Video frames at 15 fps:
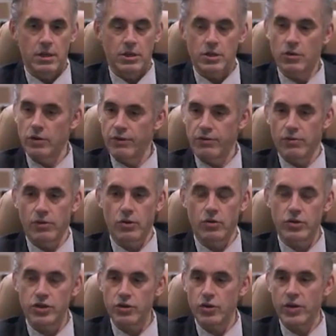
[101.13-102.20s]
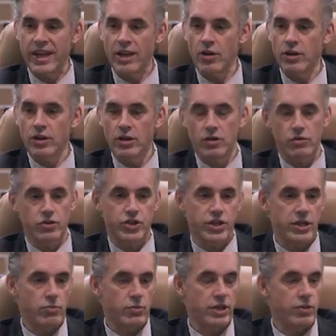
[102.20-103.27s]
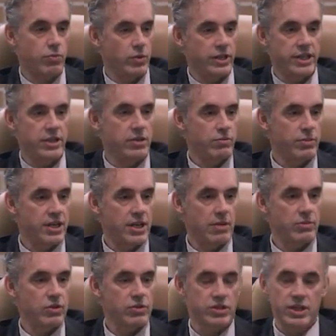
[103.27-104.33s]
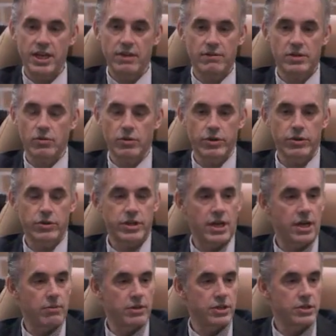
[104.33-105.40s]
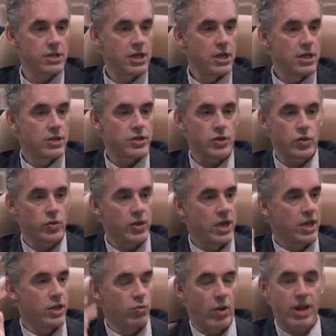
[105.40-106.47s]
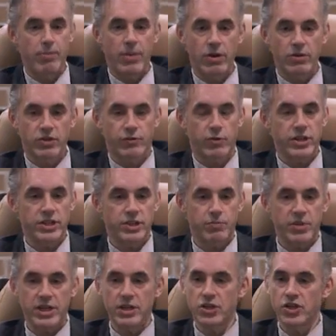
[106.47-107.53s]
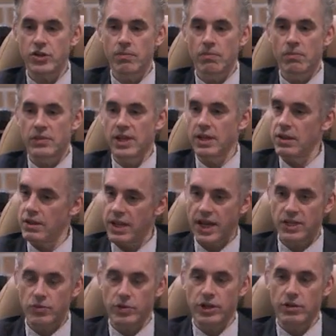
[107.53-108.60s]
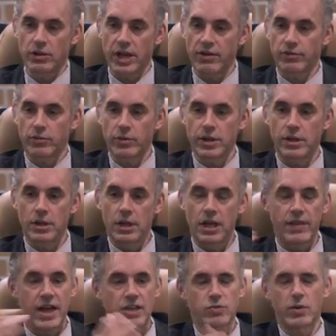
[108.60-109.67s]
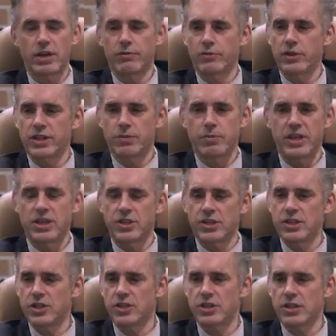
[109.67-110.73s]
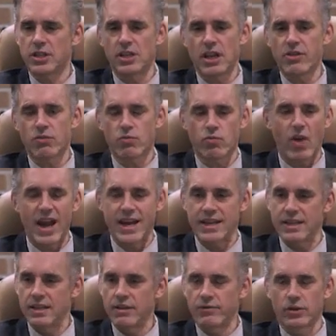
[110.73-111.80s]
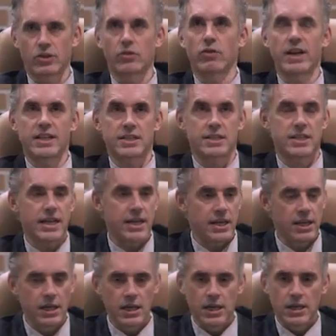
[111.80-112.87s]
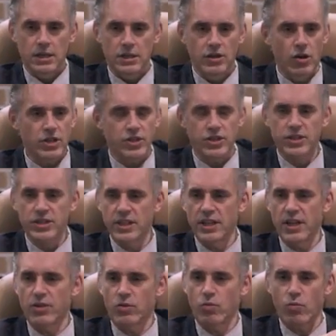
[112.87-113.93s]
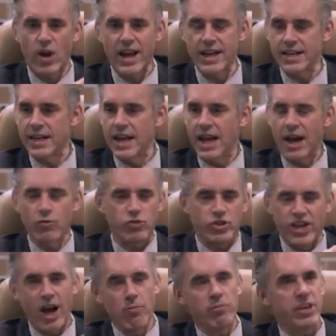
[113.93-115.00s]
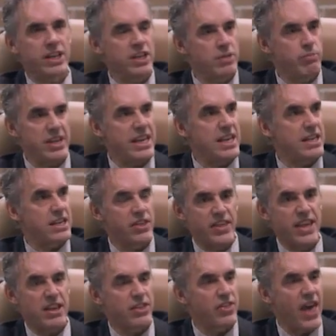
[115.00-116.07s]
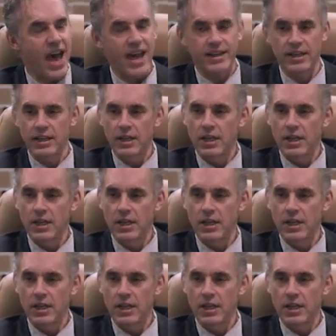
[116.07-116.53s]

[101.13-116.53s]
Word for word: So if those you cannot negotiate with will either become your slaves or your tyrants. So you wipe out free speech, then that's what you're left with. And that's why free speech isn't just another right, for Christ's sake. It's not just another right. How dumb can you be to think that?